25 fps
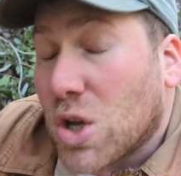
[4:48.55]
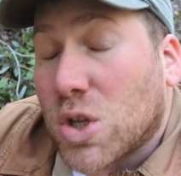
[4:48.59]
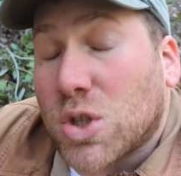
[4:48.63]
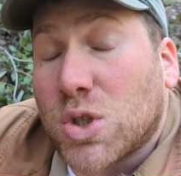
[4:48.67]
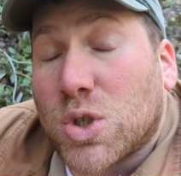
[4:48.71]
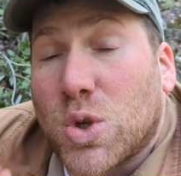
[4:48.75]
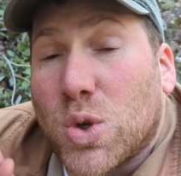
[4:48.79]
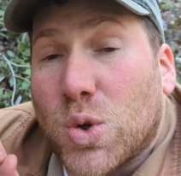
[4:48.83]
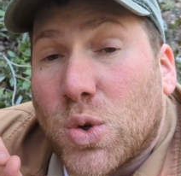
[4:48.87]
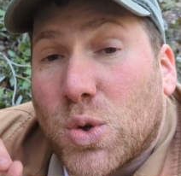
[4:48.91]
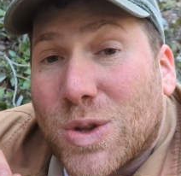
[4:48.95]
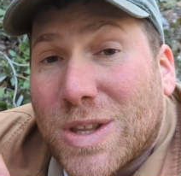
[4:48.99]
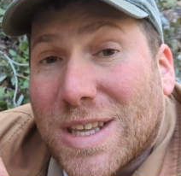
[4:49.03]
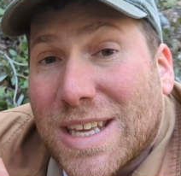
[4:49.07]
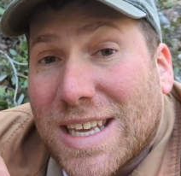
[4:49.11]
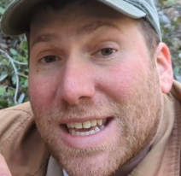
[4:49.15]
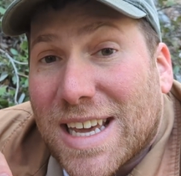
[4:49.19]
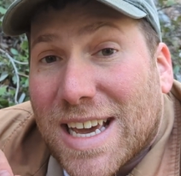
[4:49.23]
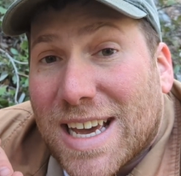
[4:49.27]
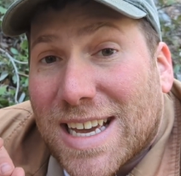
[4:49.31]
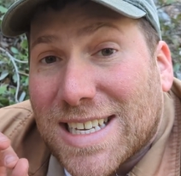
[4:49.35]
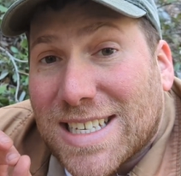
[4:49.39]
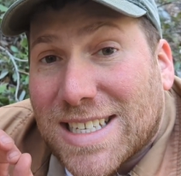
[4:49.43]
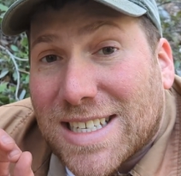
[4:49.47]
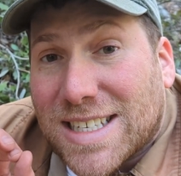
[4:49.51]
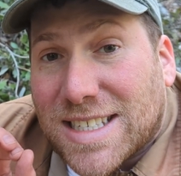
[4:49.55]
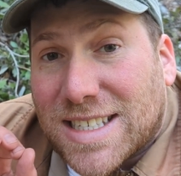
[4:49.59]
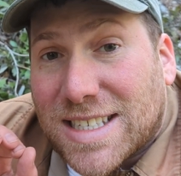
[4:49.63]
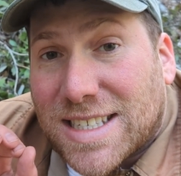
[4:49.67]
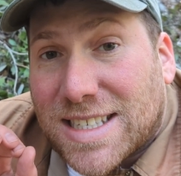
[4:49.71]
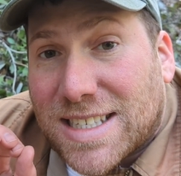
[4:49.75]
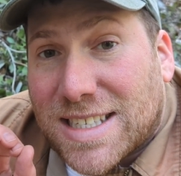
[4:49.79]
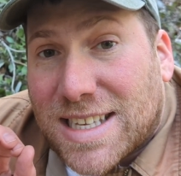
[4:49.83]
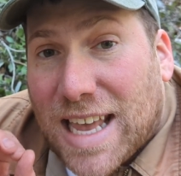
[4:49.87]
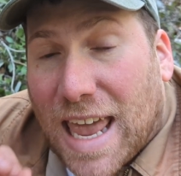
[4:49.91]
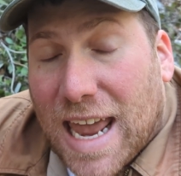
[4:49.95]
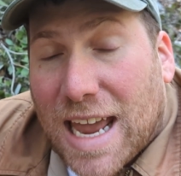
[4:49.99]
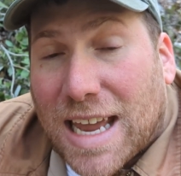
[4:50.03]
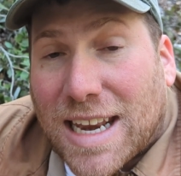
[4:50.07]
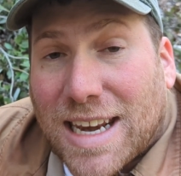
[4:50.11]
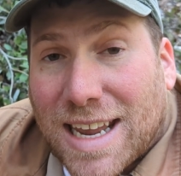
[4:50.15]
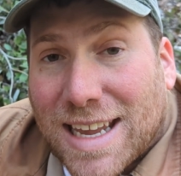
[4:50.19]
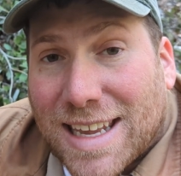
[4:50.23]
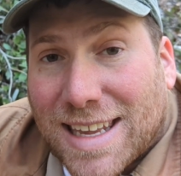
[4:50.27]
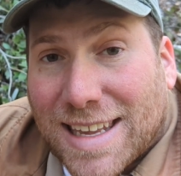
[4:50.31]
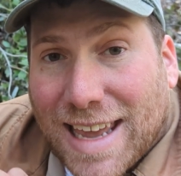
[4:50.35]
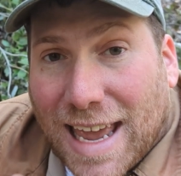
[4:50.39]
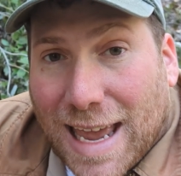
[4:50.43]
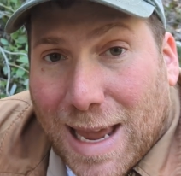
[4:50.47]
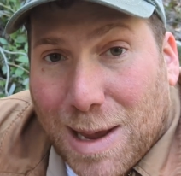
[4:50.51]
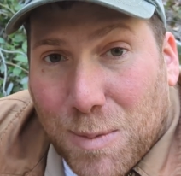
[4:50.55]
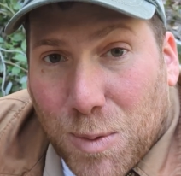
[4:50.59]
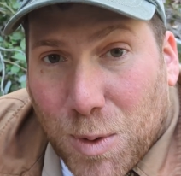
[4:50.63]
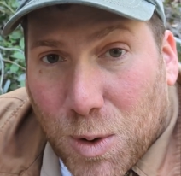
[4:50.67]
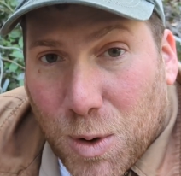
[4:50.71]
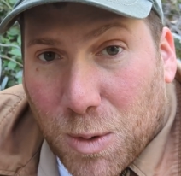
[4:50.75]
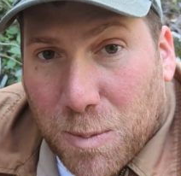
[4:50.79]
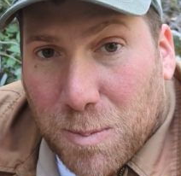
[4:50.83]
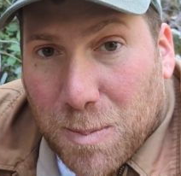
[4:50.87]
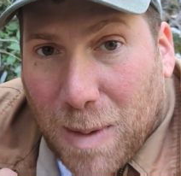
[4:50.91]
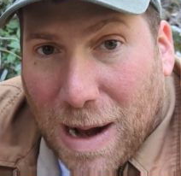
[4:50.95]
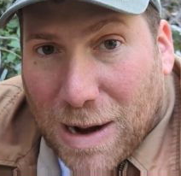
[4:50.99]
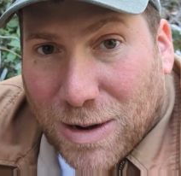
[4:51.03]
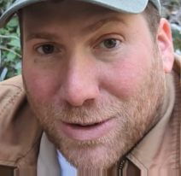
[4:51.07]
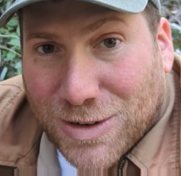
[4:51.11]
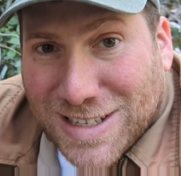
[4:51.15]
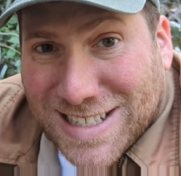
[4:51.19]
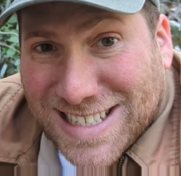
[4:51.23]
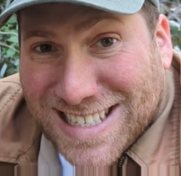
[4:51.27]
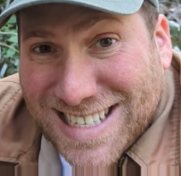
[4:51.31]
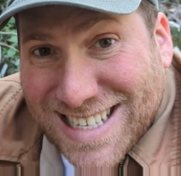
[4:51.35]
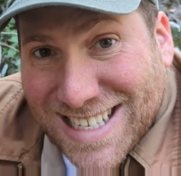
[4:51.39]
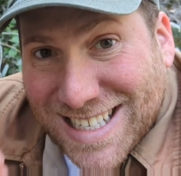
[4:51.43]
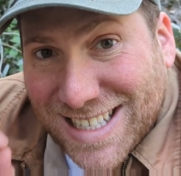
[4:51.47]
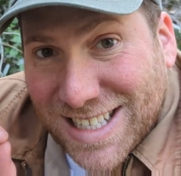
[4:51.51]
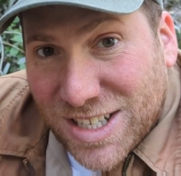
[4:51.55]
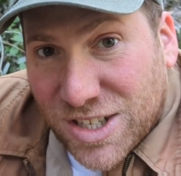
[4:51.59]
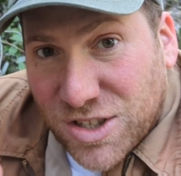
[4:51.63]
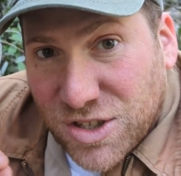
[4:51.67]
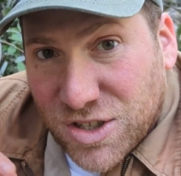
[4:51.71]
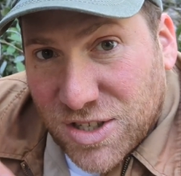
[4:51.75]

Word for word: to the San Gabriel Mountains. This little